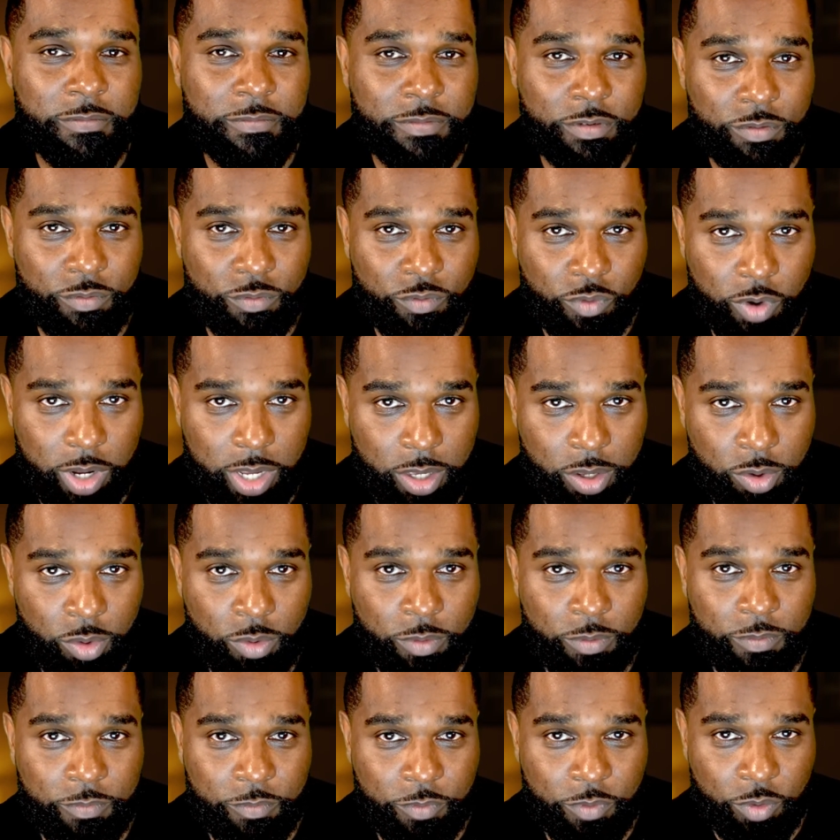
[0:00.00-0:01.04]
For
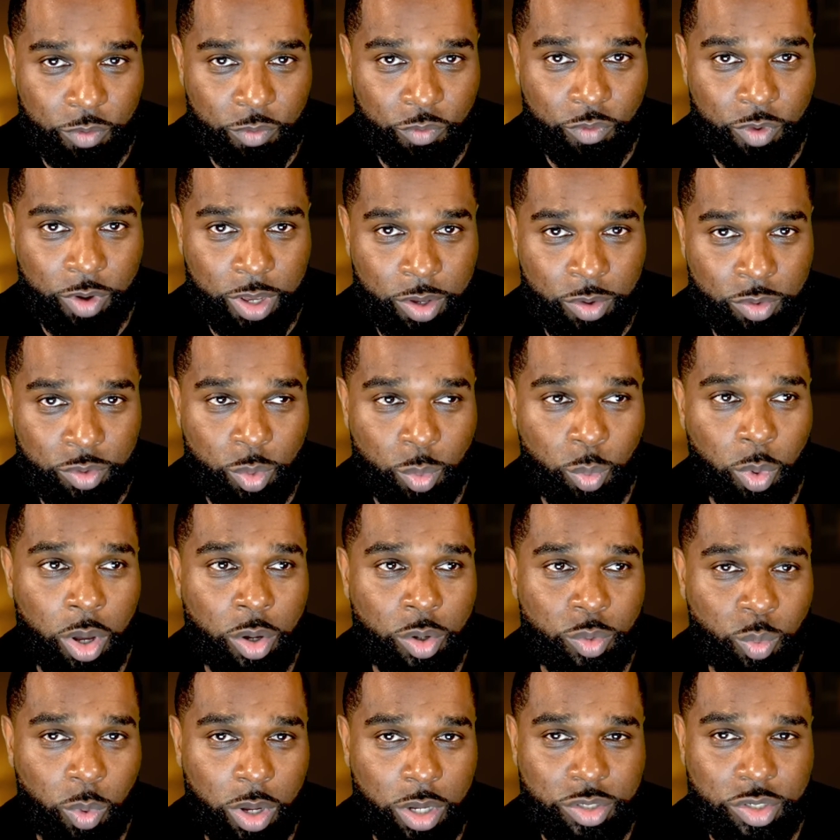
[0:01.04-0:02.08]
real, the
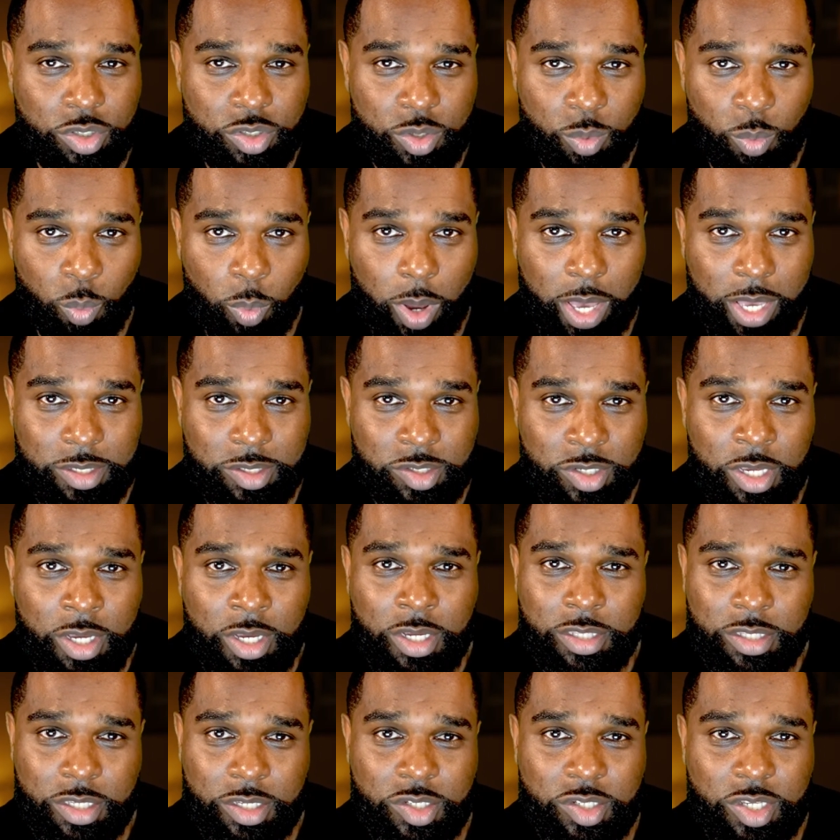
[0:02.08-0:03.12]
world watches and waits
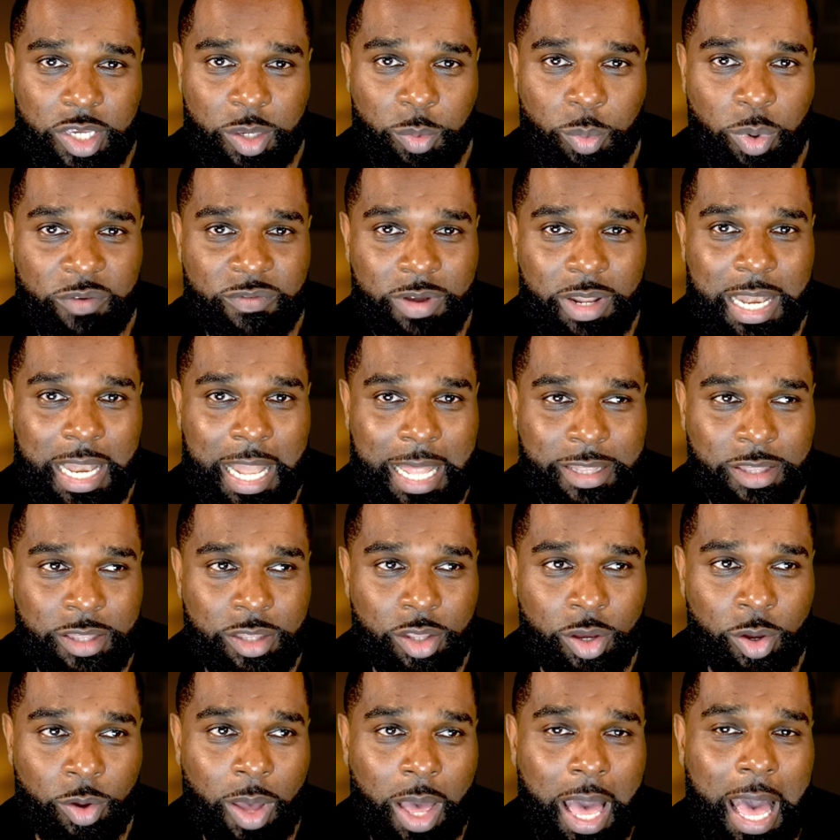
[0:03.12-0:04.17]
to see whether
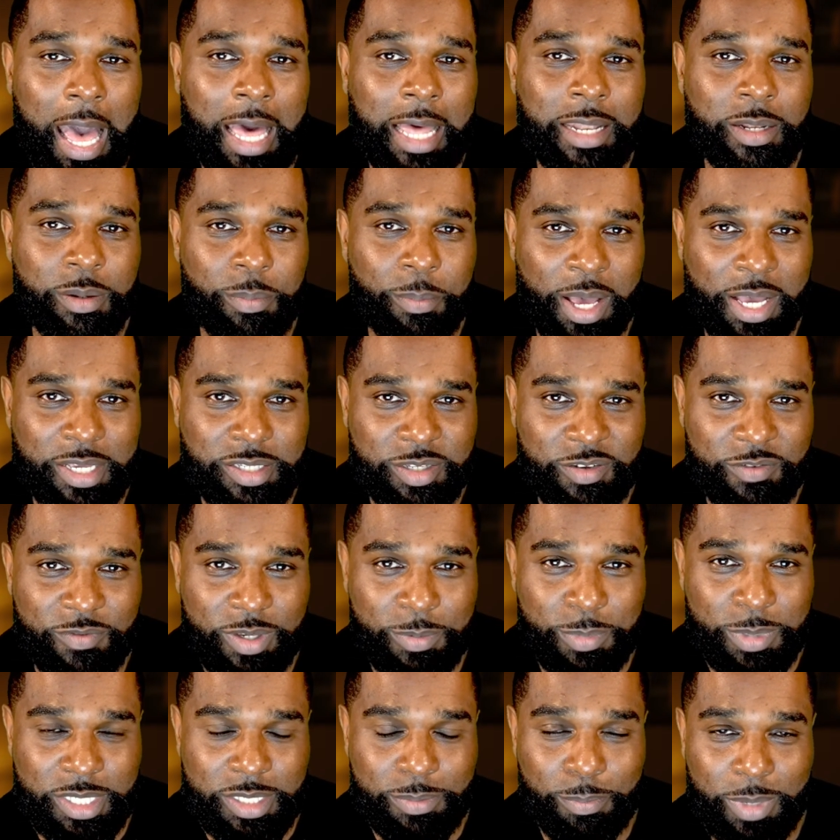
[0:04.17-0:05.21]
Lando and
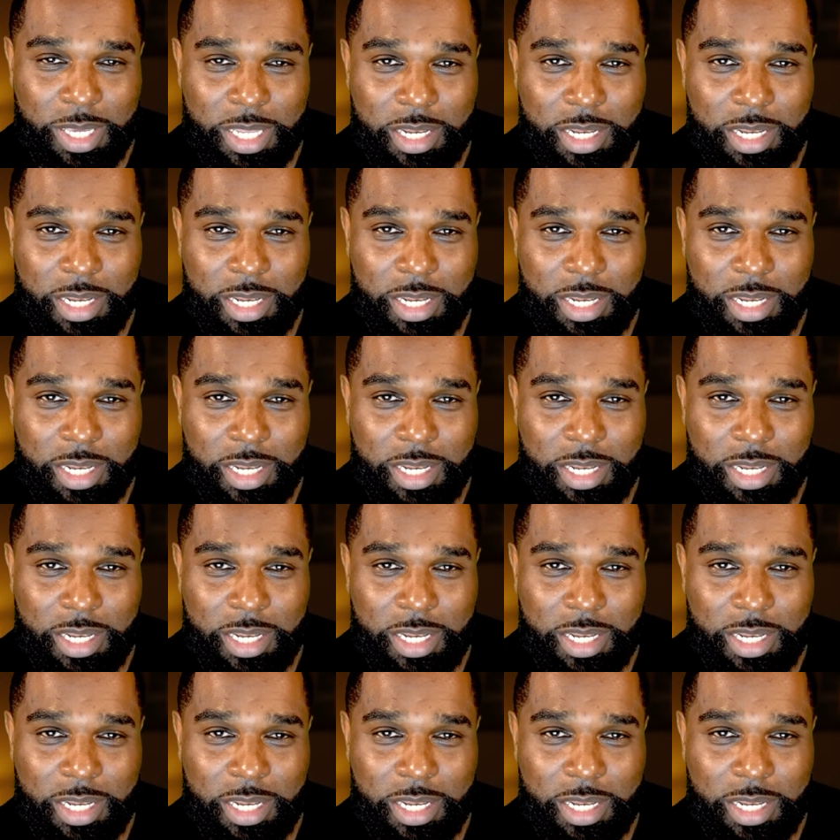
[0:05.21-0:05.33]
Maximilian